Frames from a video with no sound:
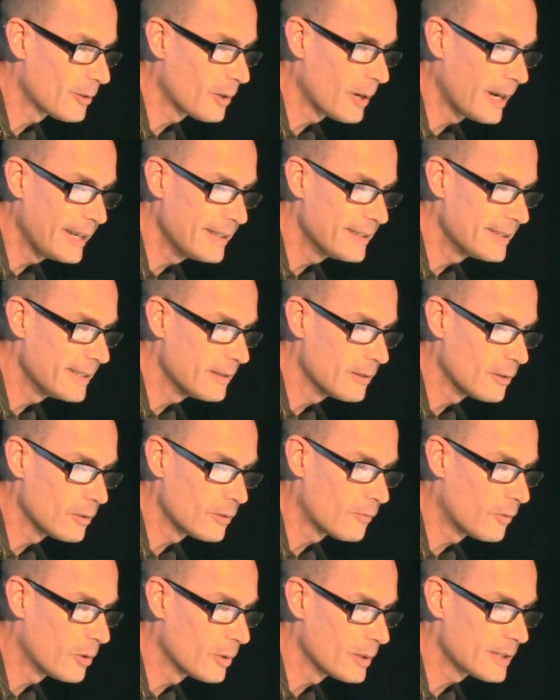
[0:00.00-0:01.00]
crazy,
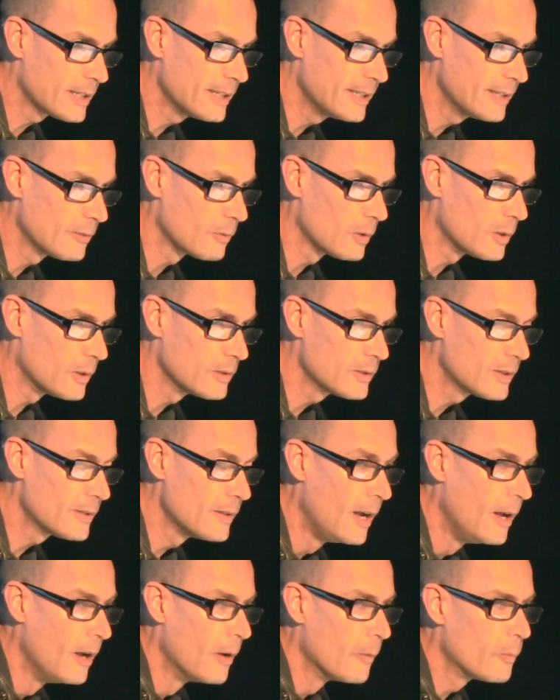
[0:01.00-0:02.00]
those 14-year-olds.